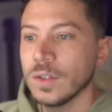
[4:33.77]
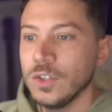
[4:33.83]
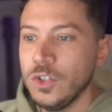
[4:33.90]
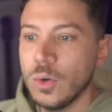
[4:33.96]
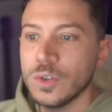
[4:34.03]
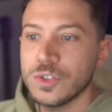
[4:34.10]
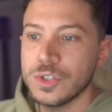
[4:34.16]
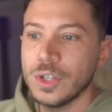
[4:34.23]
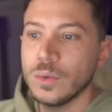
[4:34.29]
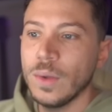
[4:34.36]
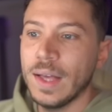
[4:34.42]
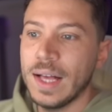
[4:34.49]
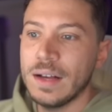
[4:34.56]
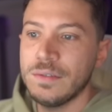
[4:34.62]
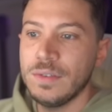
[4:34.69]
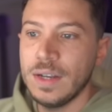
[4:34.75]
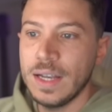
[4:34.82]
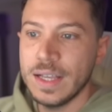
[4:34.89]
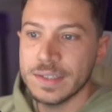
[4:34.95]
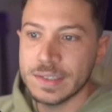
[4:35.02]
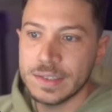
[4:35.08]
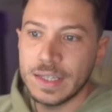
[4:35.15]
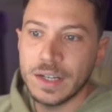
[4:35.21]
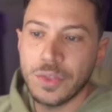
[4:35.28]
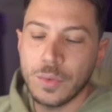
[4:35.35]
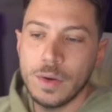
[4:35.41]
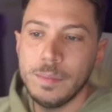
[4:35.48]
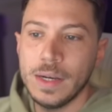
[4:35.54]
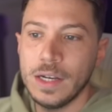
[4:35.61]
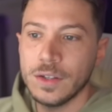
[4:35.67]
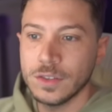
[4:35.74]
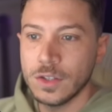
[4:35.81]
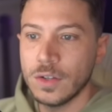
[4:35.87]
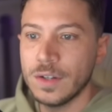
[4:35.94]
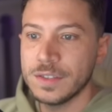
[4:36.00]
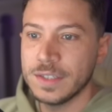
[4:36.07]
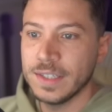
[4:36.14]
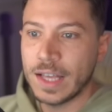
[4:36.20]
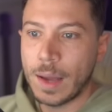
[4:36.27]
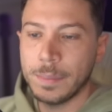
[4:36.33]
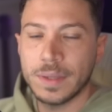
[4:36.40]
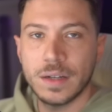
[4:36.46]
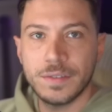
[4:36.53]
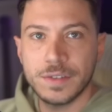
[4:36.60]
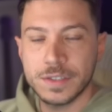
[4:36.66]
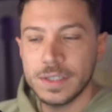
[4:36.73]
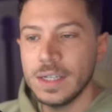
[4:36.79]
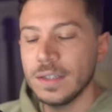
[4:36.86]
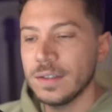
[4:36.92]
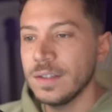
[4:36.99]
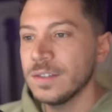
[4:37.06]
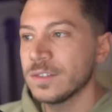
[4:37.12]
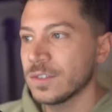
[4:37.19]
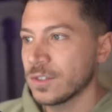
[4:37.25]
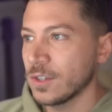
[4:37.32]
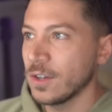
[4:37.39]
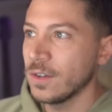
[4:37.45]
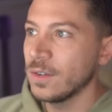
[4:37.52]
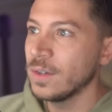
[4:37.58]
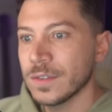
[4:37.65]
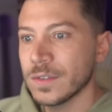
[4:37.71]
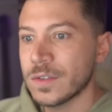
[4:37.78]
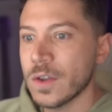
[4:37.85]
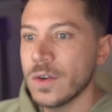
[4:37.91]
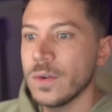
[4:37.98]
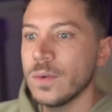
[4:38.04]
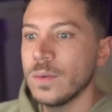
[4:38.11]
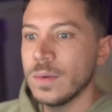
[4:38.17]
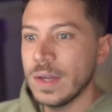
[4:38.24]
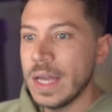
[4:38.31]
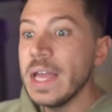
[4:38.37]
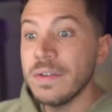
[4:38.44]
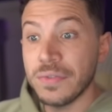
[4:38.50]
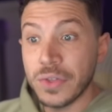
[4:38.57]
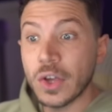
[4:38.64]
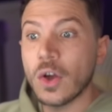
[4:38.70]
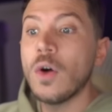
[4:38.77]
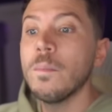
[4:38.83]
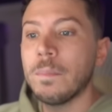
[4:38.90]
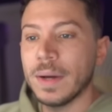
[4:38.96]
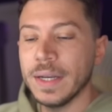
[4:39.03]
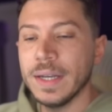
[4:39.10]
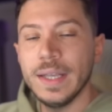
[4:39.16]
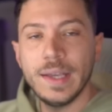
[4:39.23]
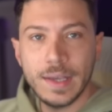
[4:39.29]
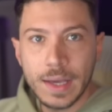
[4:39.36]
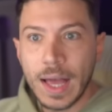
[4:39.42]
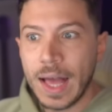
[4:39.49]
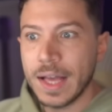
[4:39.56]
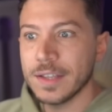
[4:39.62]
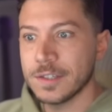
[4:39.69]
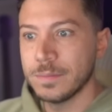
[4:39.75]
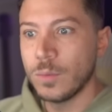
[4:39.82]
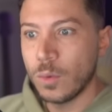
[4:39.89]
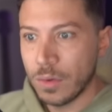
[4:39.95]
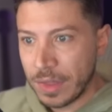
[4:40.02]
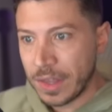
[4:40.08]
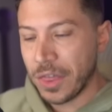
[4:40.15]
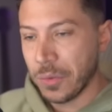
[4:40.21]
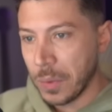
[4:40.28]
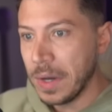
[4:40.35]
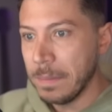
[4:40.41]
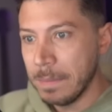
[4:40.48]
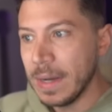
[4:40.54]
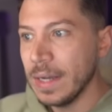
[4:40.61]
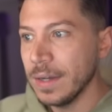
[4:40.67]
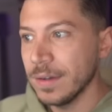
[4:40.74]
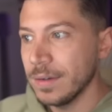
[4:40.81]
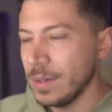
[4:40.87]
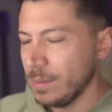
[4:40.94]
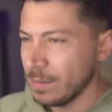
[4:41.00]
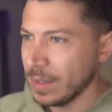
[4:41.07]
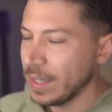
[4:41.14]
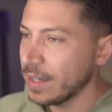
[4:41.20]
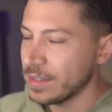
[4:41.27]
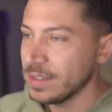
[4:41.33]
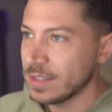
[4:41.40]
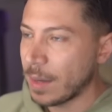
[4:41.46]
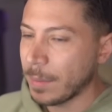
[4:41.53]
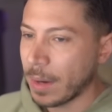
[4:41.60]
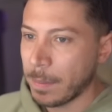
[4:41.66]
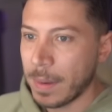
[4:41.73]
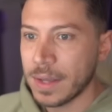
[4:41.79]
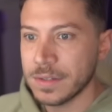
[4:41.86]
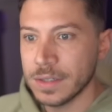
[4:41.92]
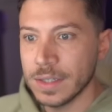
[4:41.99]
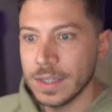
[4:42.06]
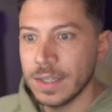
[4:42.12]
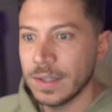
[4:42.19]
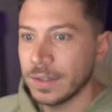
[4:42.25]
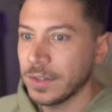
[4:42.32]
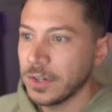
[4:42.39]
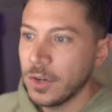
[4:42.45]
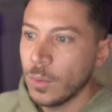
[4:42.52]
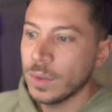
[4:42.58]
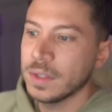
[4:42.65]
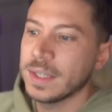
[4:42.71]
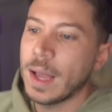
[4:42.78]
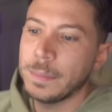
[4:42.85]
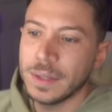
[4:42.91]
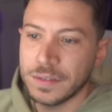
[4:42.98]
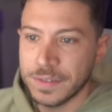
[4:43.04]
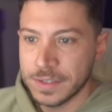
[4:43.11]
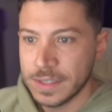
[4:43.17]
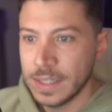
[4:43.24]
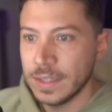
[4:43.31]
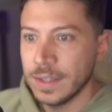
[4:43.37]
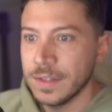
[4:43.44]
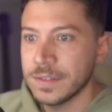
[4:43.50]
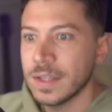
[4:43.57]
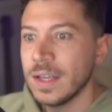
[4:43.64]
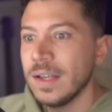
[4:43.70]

You also need to have less than $3 million in capital facilities. So, so if the company has more than 3 million, I guess in some capacity, I don't know what capital facilities